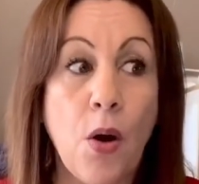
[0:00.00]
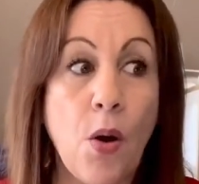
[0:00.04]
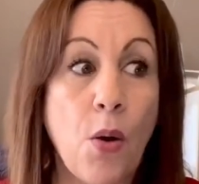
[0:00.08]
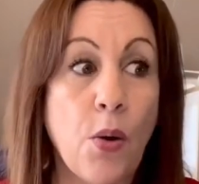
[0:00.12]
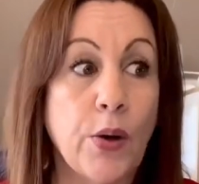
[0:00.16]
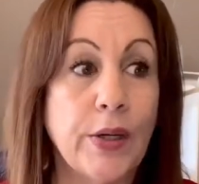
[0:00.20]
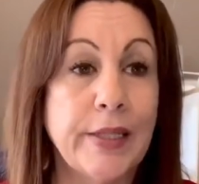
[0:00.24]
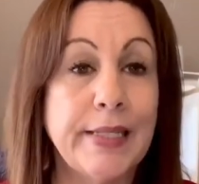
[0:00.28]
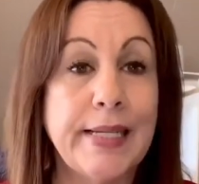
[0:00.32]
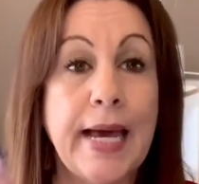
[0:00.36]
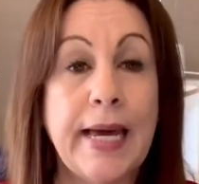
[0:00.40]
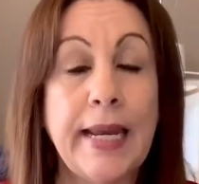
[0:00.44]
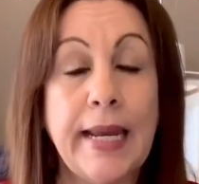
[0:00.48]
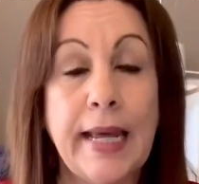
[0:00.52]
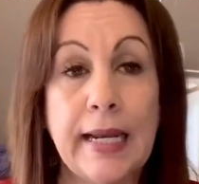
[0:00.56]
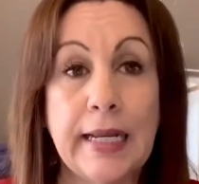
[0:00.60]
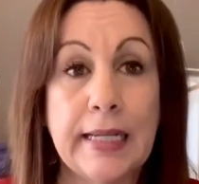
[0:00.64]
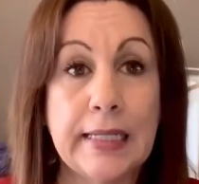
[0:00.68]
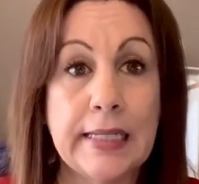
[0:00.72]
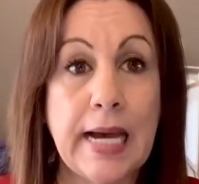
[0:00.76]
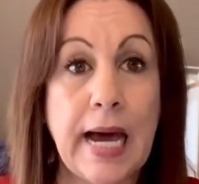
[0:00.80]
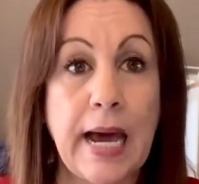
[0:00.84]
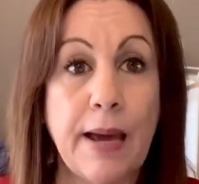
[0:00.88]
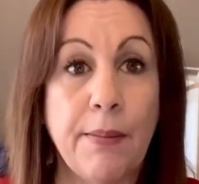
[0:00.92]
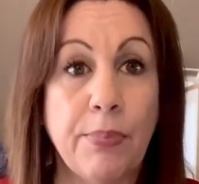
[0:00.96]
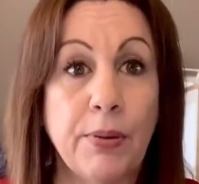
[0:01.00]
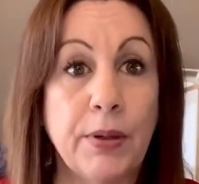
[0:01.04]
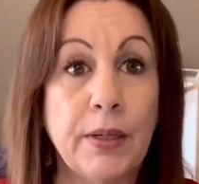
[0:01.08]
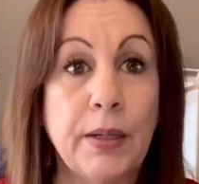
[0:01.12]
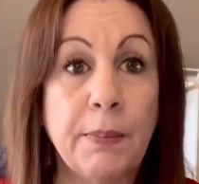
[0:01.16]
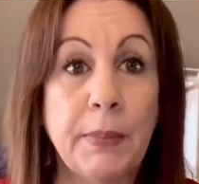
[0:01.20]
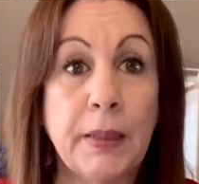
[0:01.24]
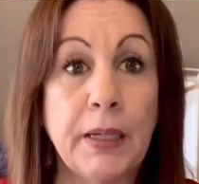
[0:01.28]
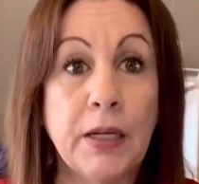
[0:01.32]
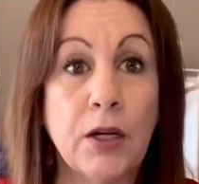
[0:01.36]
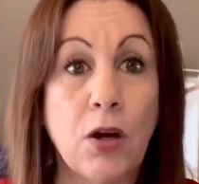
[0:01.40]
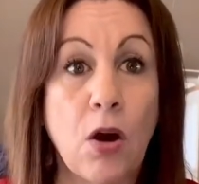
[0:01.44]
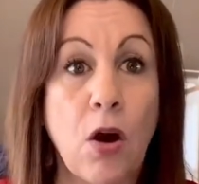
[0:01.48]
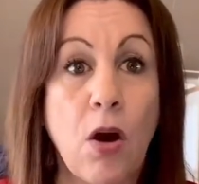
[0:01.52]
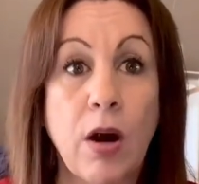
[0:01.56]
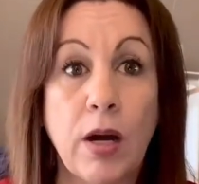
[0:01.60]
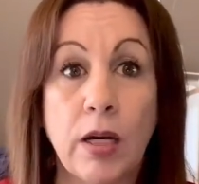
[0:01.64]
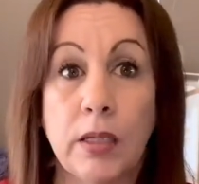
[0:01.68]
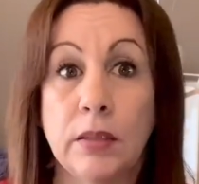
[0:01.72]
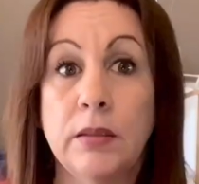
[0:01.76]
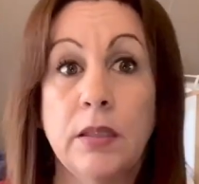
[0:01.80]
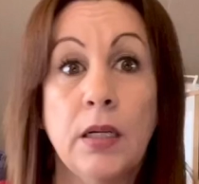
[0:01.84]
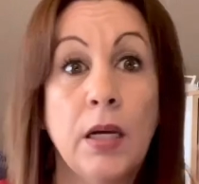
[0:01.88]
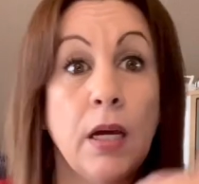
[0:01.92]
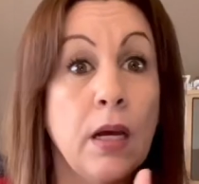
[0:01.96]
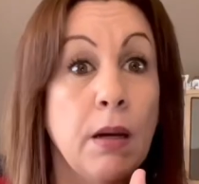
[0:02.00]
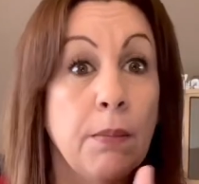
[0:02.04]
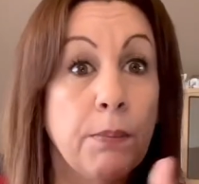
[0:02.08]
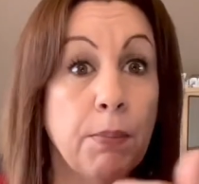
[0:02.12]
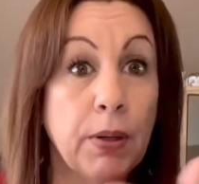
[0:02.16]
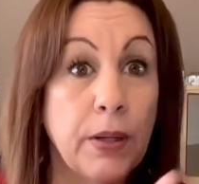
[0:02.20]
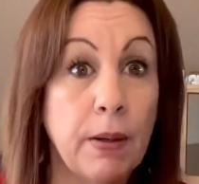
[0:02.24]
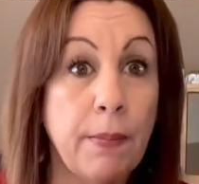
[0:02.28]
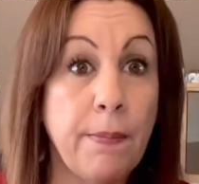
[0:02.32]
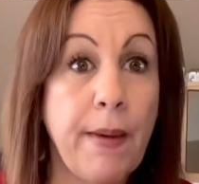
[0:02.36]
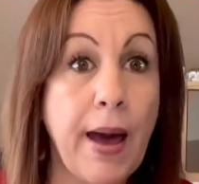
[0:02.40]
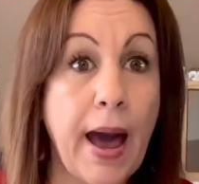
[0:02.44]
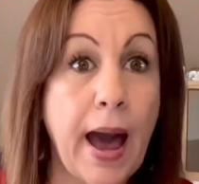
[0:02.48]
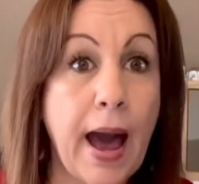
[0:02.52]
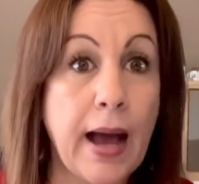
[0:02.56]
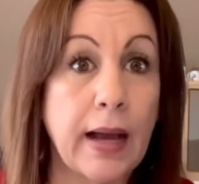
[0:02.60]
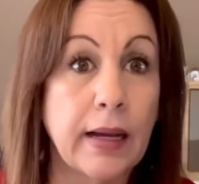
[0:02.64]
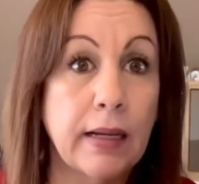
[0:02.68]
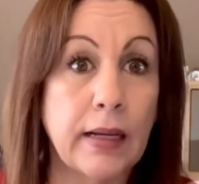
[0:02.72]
or 10 at a time, put them in a cart and put them back.